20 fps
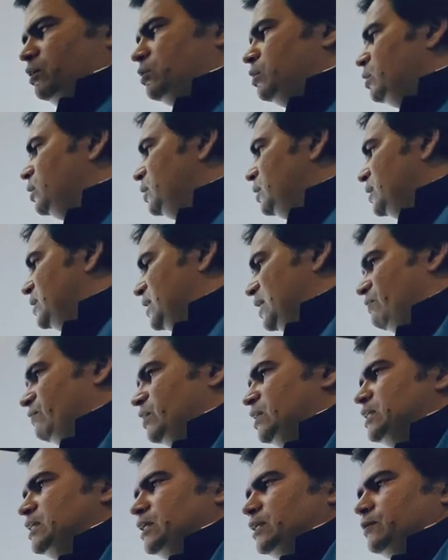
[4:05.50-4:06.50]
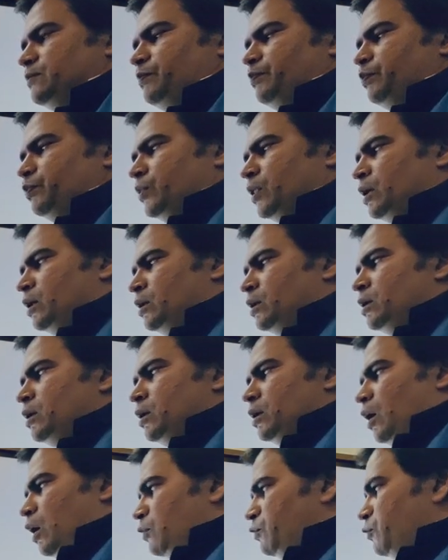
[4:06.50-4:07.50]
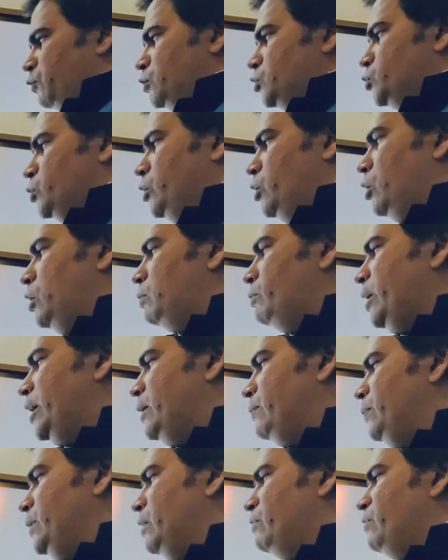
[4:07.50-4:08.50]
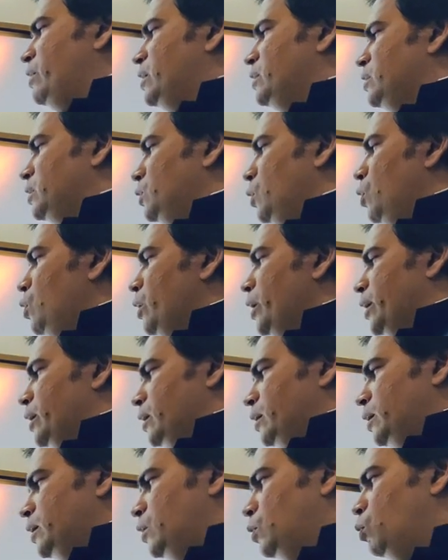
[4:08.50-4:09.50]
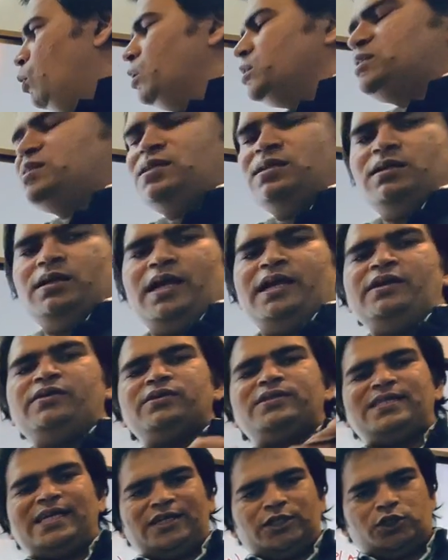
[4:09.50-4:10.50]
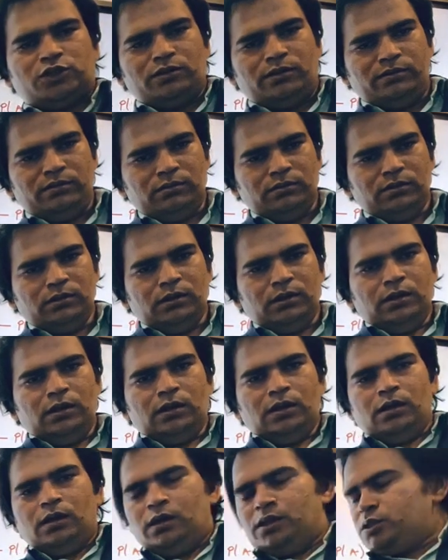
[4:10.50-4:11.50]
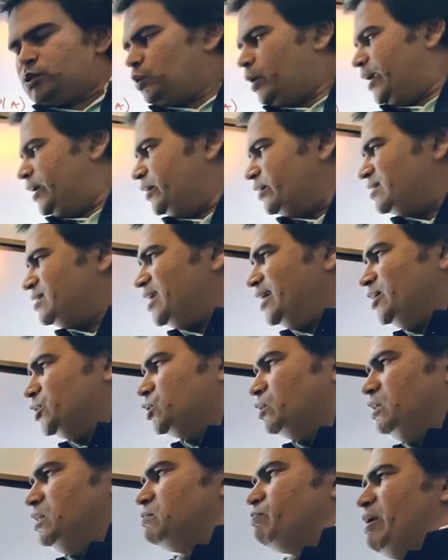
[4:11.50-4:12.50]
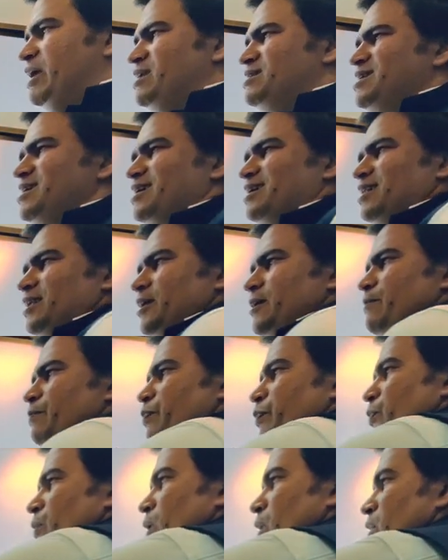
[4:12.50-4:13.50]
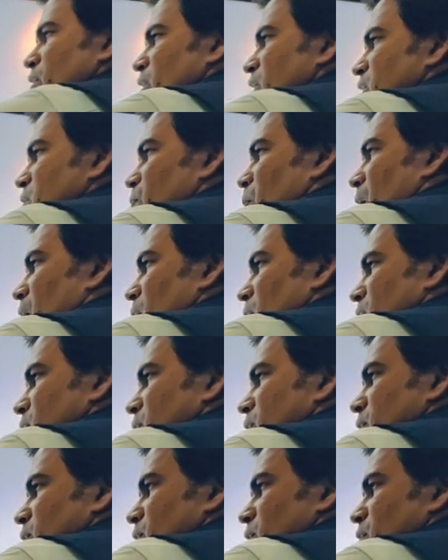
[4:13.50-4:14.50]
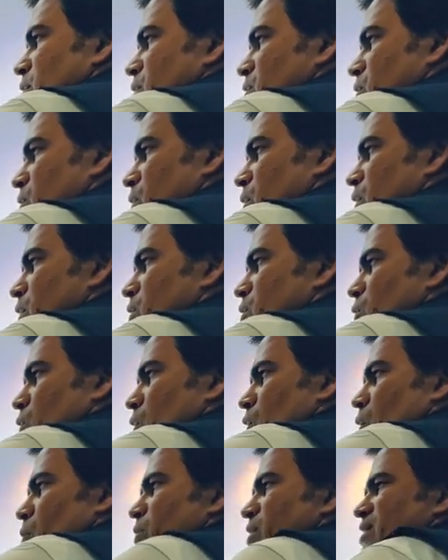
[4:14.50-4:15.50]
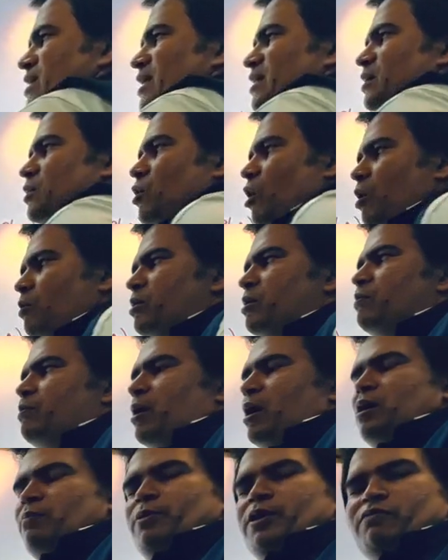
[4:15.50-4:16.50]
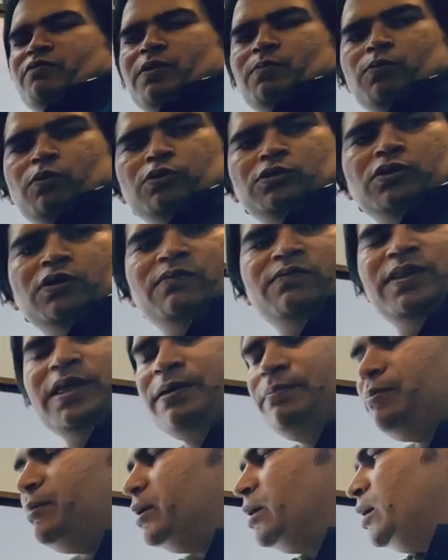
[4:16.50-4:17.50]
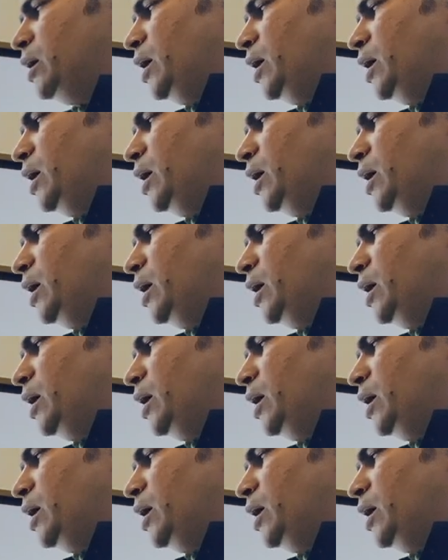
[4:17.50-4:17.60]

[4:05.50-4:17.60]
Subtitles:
on 17. Of course, we all might be aware that, okay, what's intersection? So intersection is basically this part. So obviously the common part between both of them